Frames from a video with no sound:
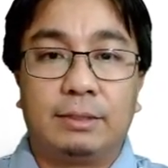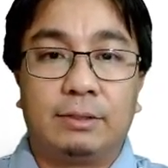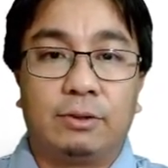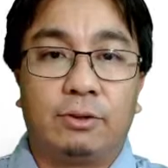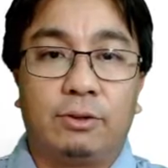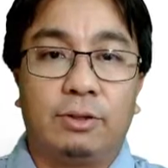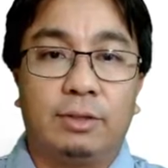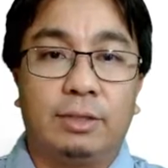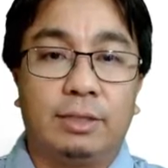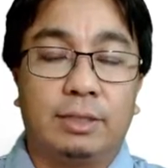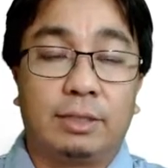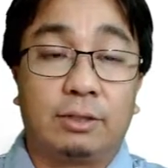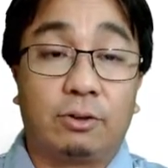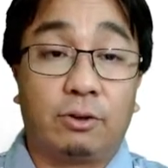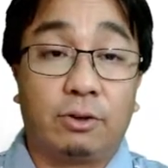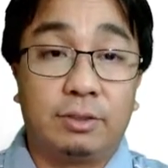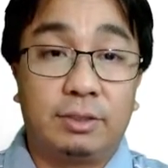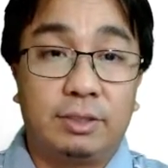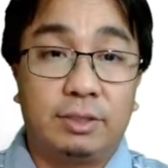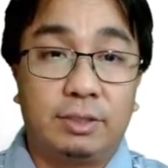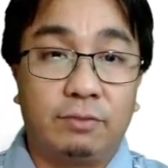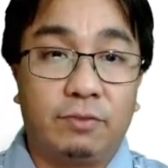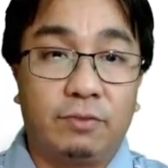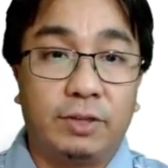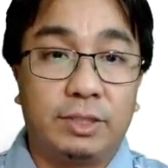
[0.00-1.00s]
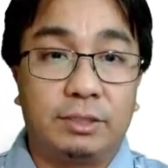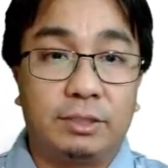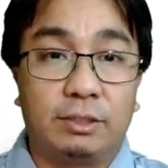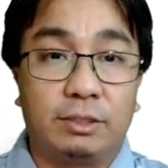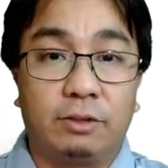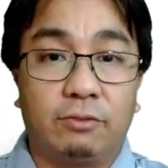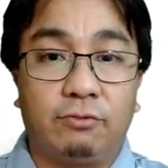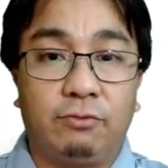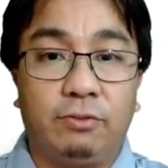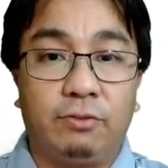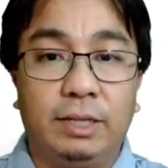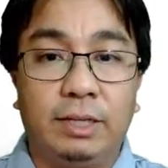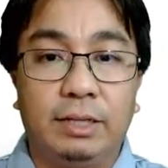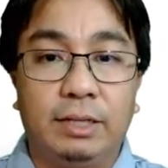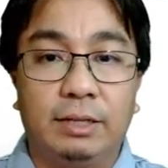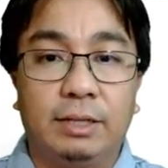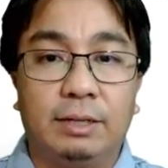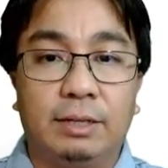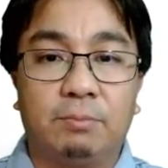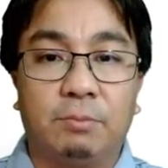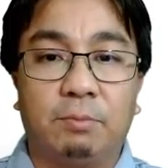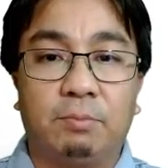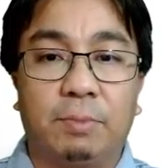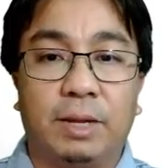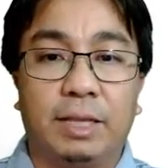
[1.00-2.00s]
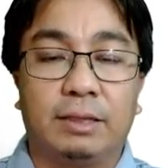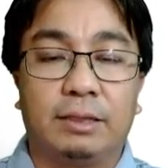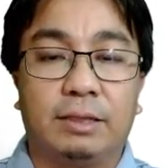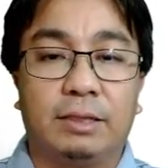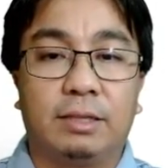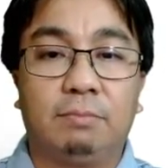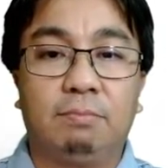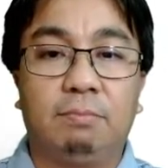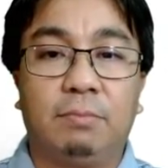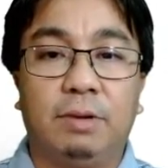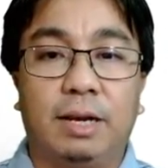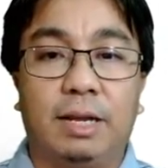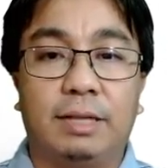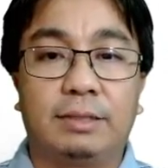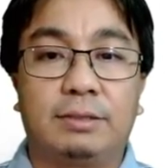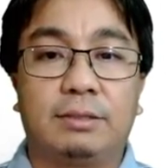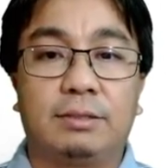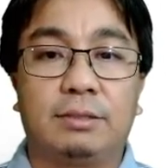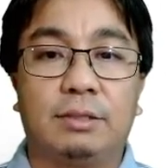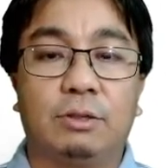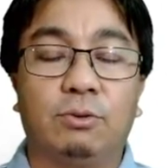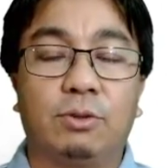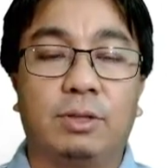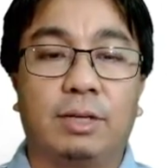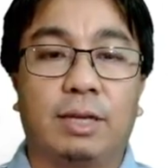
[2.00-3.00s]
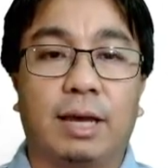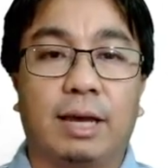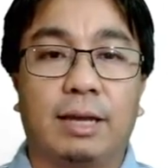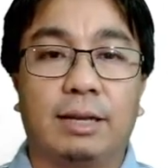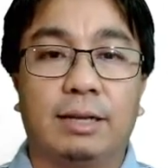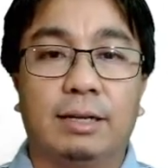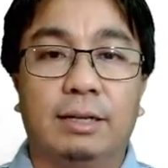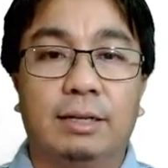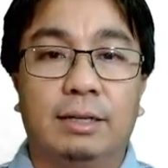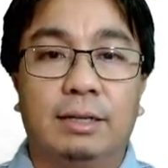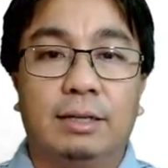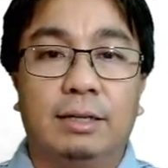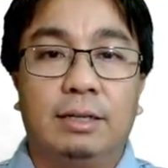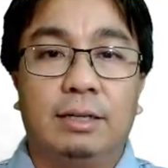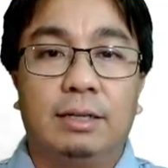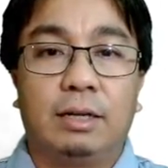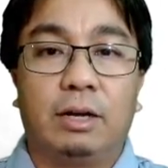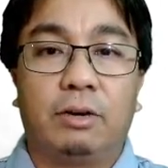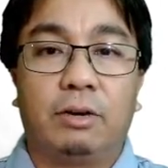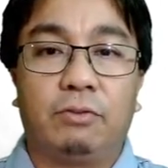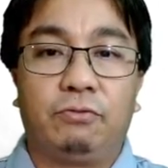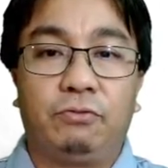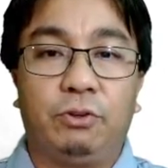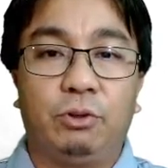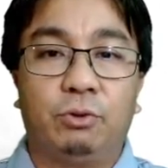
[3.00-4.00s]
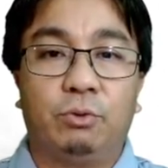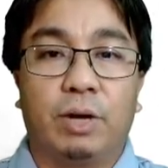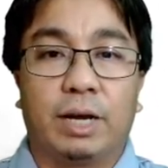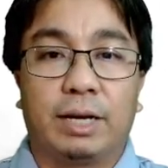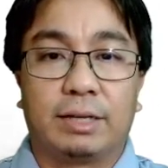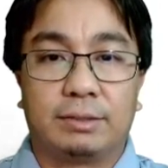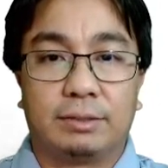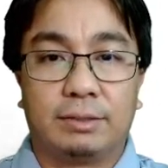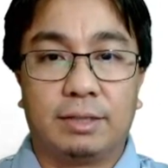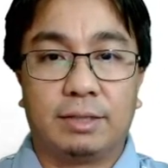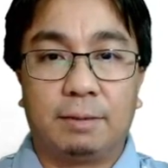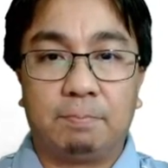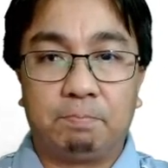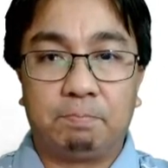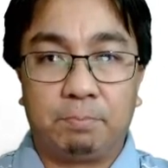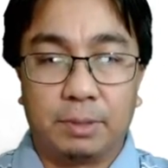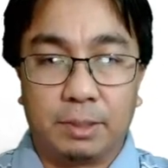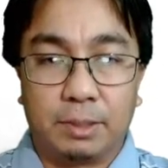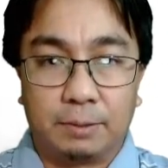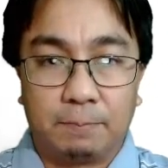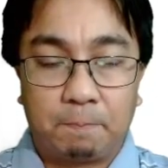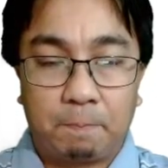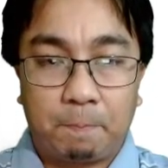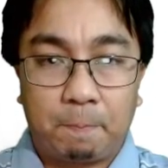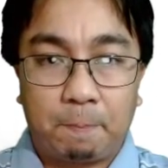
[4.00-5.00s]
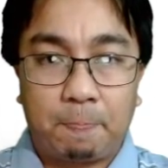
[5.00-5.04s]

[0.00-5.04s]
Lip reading: on the conservation of linear momentum, let's look at a few examples.